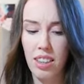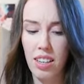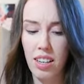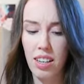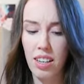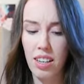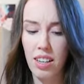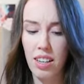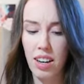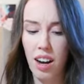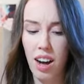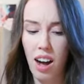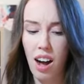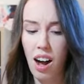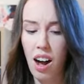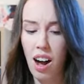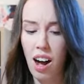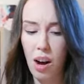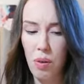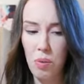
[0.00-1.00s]
the
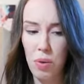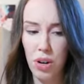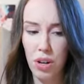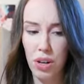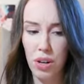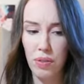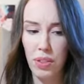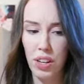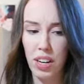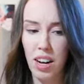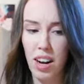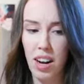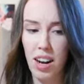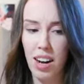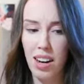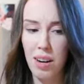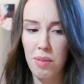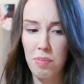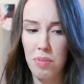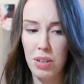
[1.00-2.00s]
artwork of the
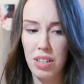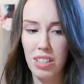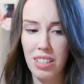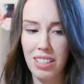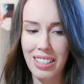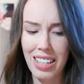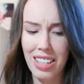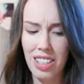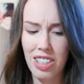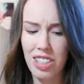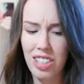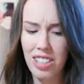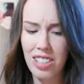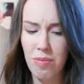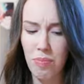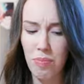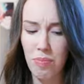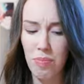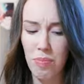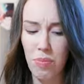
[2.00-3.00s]
card because it's
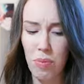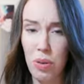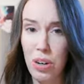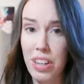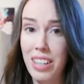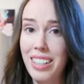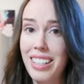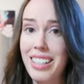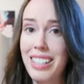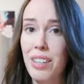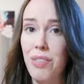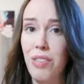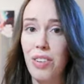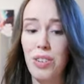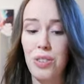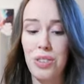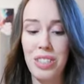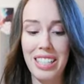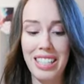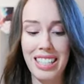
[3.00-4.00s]
just really
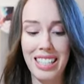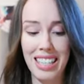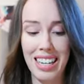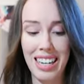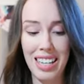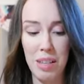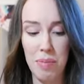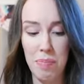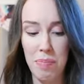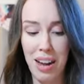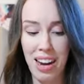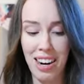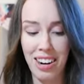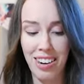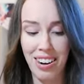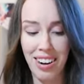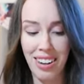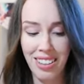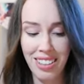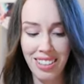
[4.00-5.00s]
difficult to see the
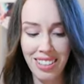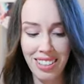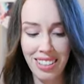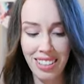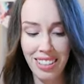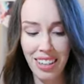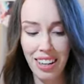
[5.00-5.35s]
background.